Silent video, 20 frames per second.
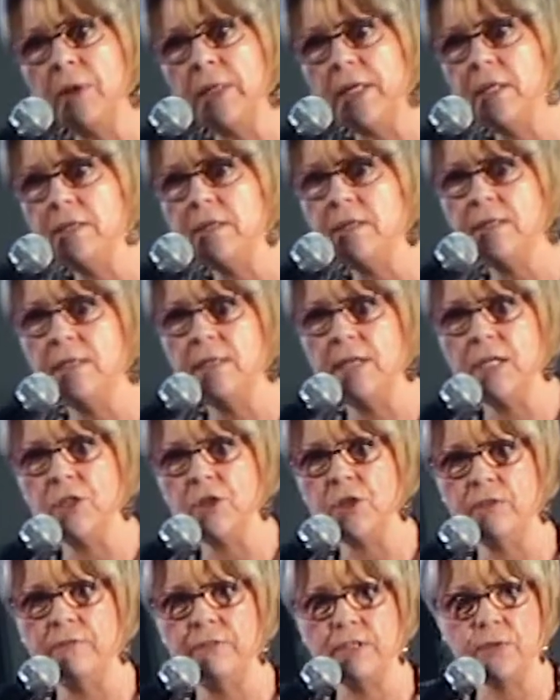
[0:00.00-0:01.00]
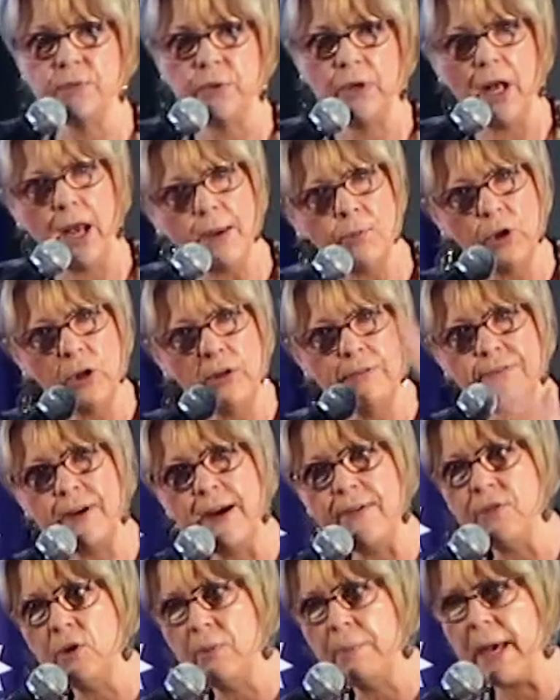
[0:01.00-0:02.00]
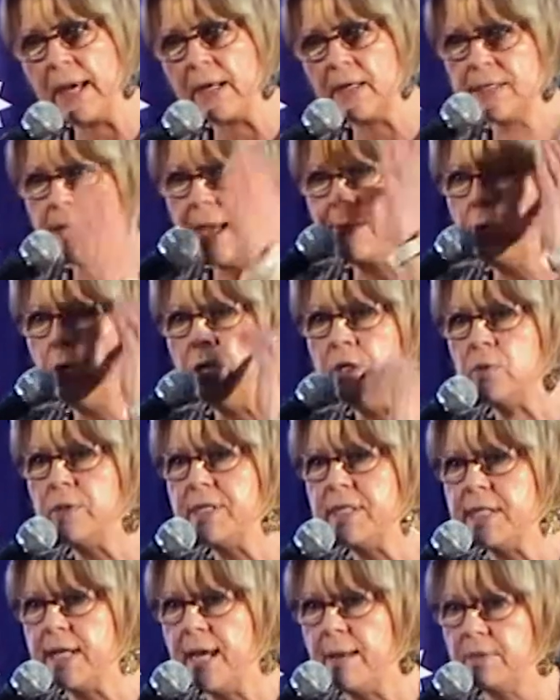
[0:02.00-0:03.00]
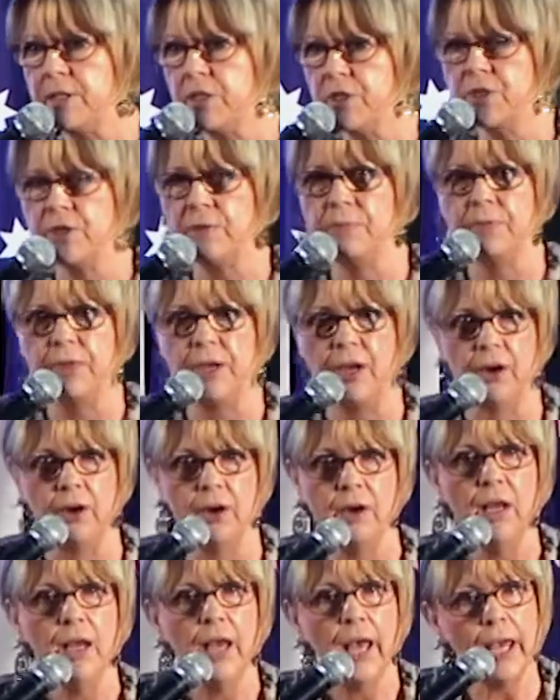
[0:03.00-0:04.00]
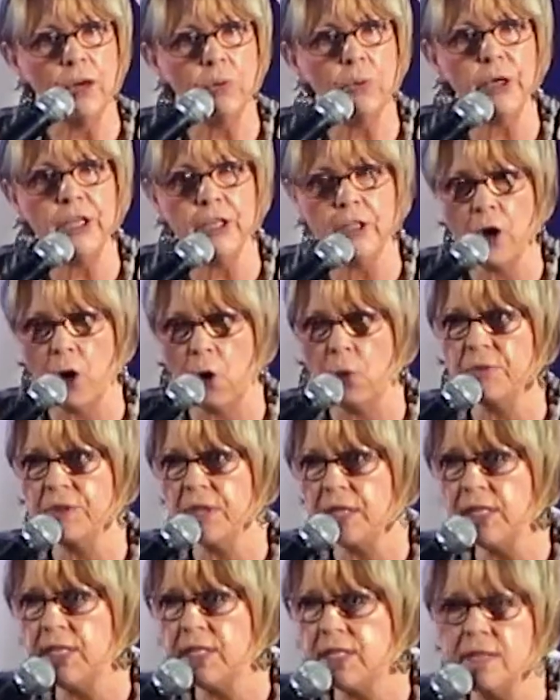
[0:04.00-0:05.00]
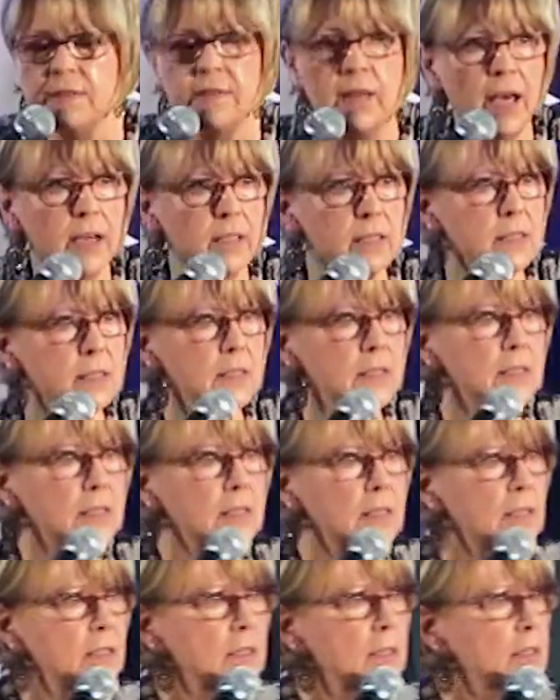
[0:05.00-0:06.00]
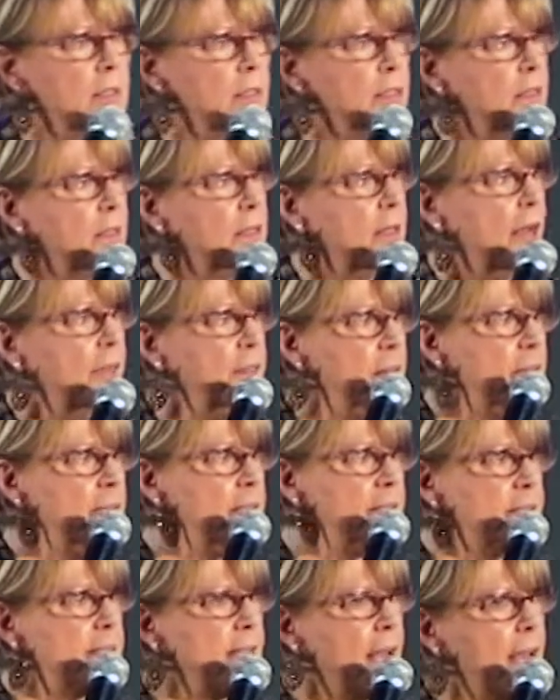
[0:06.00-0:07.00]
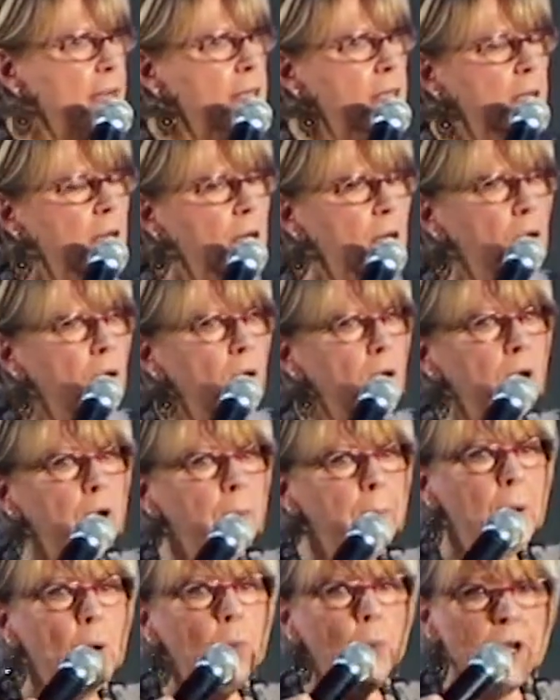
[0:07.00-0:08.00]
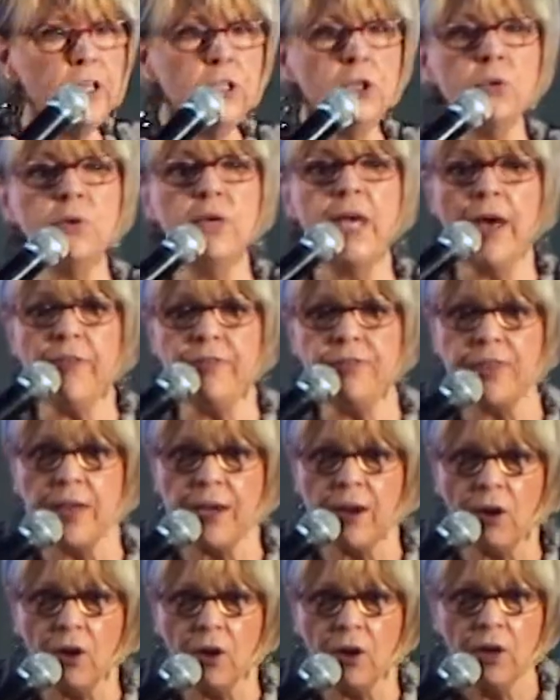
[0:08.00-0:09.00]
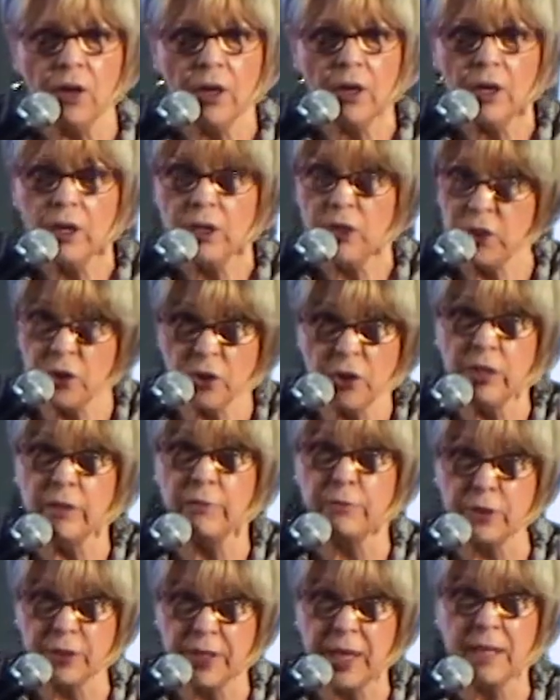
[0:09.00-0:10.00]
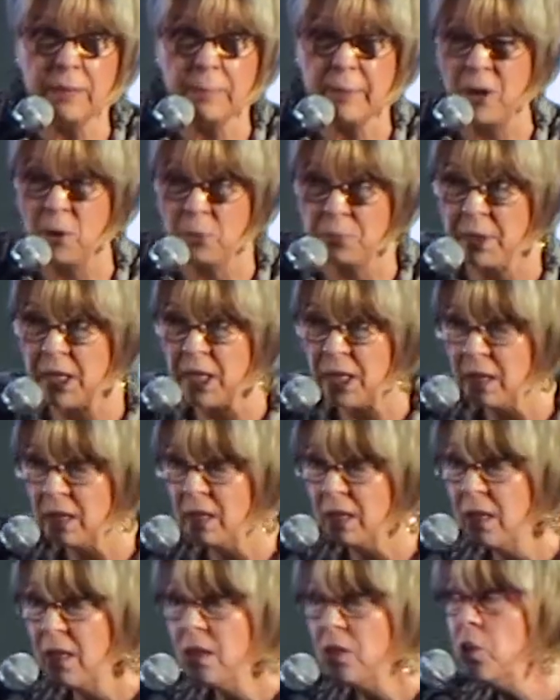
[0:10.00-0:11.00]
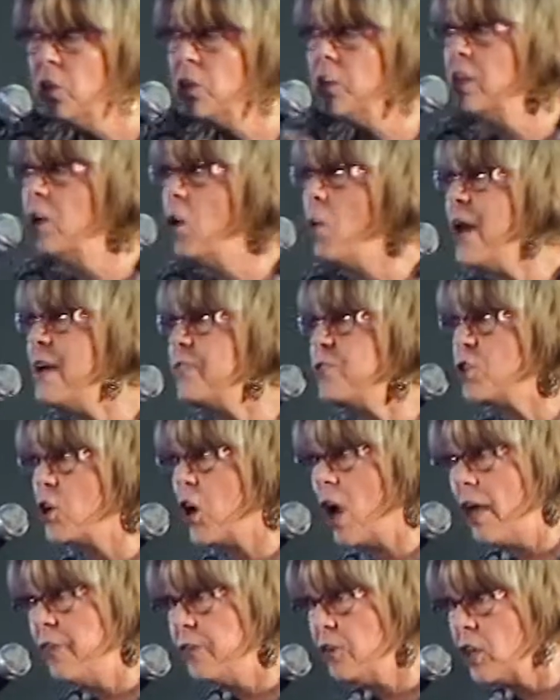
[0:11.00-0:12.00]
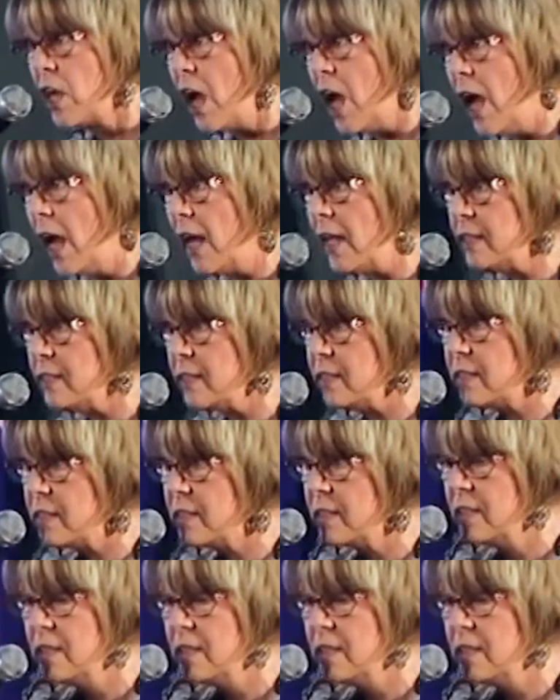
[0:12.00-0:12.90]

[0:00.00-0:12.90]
into the nation of Israel. I'm going to fight their battles. I'm going to establish them there. And we know that he did that. And then he said, but when you get there, you're going to forget about me. You're going to go after other gods.